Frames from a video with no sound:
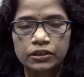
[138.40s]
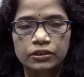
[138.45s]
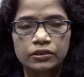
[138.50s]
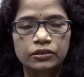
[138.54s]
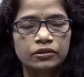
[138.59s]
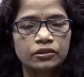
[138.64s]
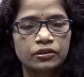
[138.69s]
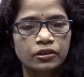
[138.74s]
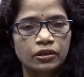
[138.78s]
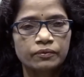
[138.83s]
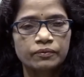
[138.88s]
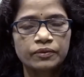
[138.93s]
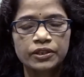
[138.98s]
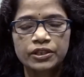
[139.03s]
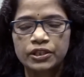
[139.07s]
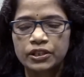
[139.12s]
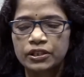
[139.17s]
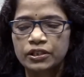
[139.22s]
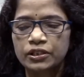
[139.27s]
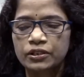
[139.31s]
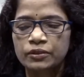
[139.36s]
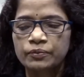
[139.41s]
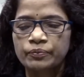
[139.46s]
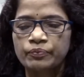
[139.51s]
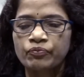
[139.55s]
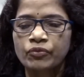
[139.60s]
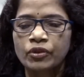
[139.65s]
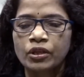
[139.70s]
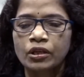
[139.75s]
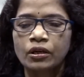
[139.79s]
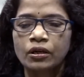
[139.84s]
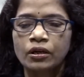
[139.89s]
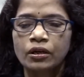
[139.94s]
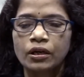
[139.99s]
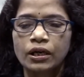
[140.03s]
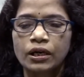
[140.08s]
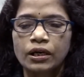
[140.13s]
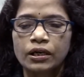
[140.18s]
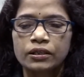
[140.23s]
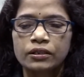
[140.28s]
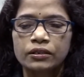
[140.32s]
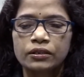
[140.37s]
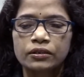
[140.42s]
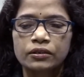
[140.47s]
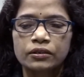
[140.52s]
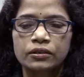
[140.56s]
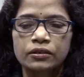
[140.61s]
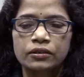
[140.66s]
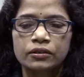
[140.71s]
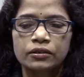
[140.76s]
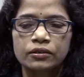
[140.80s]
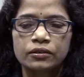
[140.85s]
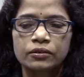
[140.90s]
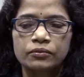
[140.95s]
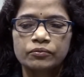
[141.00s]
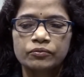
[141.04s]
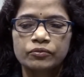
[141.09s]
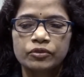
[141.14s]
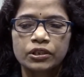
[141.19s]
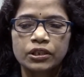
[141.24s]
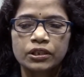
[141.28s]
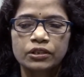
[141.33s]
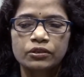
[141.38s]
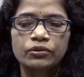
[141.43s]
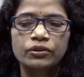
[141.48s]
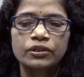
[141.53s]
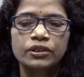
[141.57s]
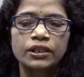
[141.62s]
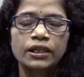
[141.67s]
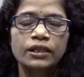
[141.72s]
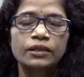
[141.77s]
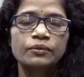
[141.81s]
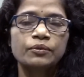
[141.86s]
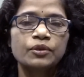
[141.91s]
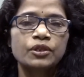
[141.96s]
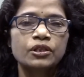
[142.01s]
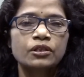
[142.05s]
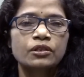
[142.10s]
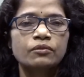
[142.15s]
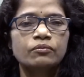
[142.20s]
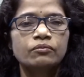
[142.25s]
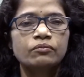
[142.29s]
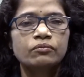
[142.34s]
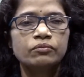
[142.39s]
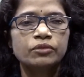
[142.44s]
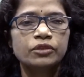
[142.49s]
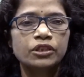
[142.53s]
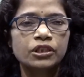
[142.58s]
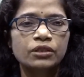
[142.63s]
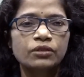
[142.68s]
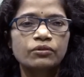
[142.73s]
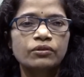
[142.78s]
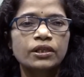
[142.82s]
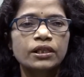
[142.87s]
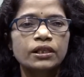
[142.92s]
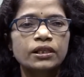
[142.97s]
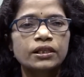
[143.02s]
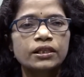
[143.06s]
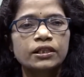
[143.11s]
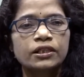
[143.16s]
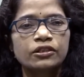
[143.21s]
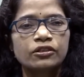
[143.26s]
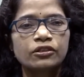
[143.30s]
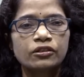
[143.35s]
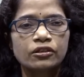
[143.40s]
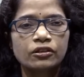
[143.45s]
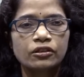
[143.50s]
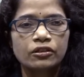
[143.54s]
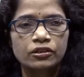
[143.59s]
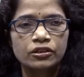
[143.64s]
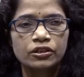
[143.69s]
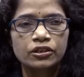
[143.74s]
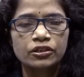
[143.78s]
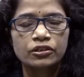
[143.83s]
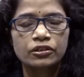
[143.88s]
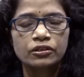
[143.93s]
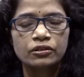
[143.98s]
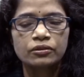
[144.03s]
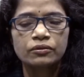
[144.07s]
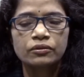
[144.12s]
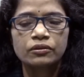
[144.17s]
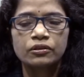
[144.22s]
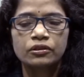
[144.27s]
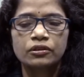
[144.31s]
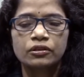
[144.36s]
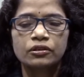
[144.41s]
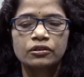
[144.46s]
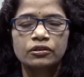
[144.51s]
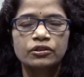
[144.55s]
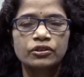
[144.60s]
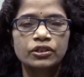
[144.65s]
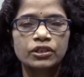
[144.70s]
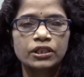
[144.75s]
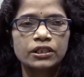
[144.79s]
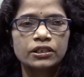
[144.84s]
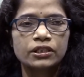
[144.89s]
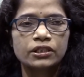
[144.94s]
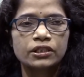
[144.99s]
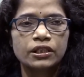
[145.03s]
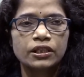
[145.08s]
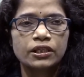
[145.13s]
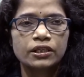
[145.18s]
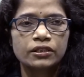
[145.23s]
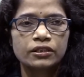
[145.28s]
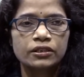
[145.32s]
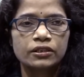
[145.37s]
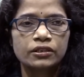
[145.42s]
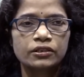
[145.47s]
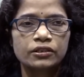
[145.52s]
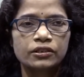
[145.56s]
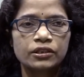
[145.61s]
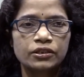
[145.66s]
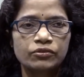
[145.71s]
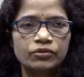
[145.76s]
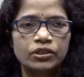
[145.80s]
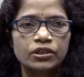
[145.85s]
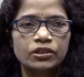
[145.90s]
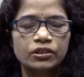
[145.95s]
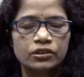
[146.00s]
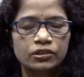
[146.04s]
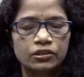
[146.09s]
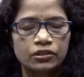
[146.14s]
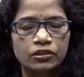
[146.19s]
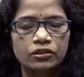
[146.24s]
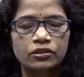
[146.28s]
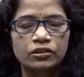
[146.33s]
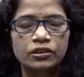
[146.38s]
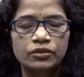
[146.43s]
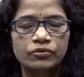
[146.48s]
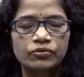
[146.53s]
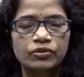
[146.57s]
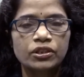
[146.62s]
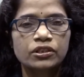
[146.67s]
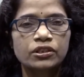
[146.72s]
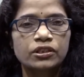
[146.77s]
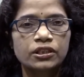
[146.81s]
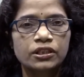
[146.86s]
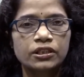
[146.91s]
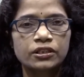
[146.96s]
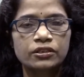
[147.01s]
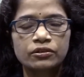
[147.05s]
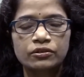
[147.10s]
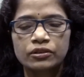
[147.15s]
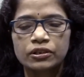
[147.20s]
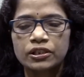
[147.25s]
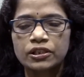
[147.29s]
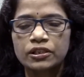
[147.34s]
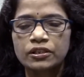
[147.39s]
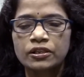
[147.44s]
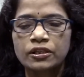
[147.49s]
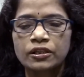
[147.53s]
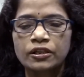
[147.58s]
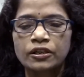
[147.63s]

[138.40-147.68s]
services. And scheduled tribes, particularly in the northeastern states and sub-union territories